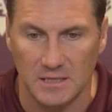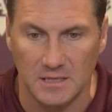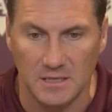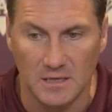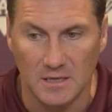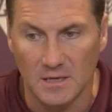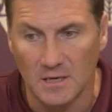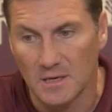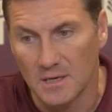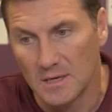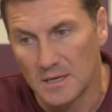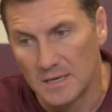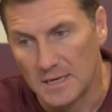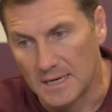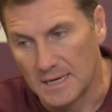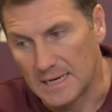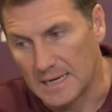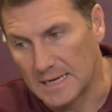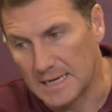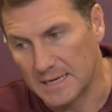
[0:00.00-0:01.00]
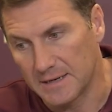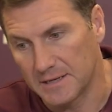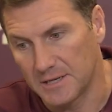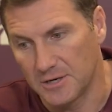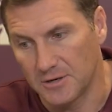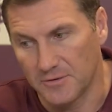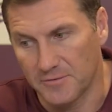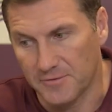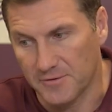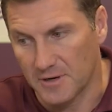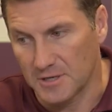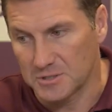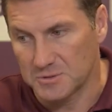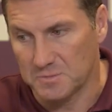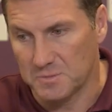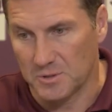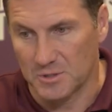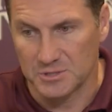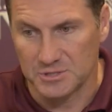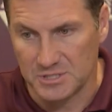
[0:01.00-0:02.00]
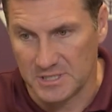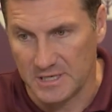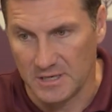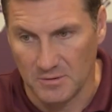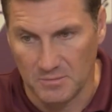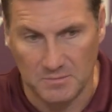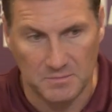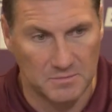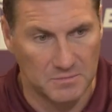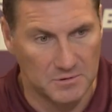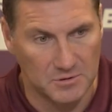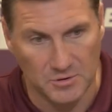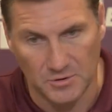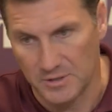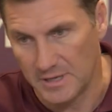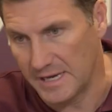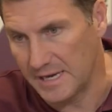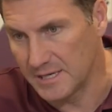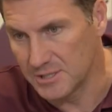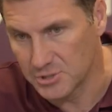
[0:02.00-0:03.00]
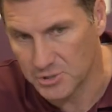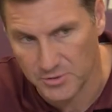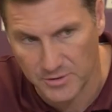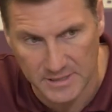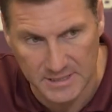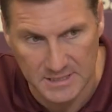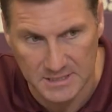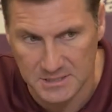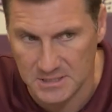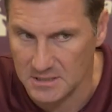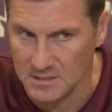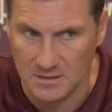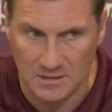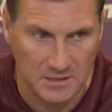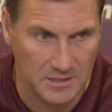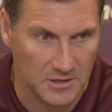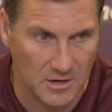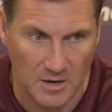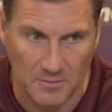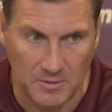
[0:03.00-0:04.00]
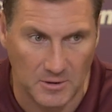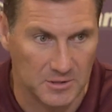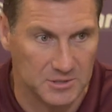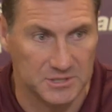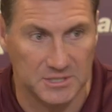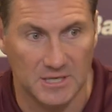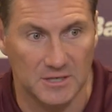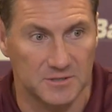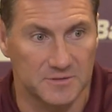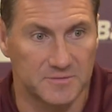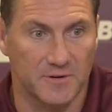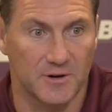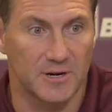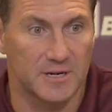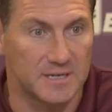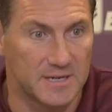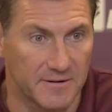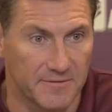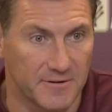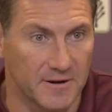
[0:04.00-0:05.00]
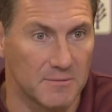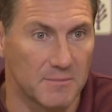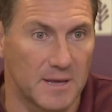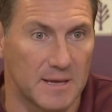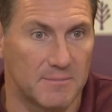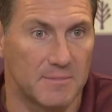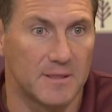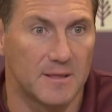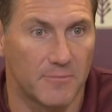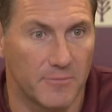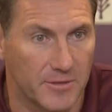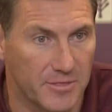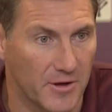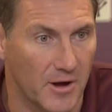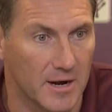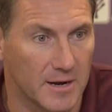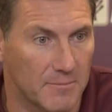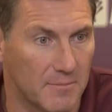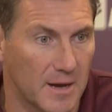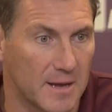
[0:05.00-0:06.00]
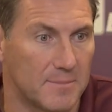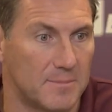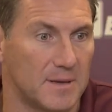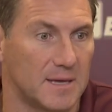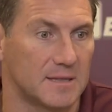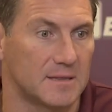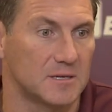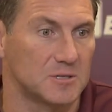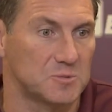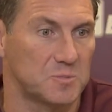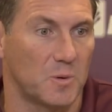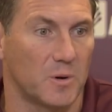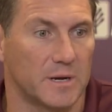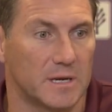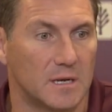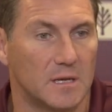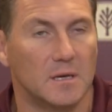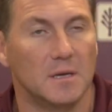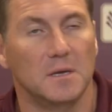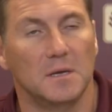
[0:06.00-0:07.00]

And, you know, for us, personnel, due to injuries, and, you know, our personnel is very different maybe than we thought it might be at this point.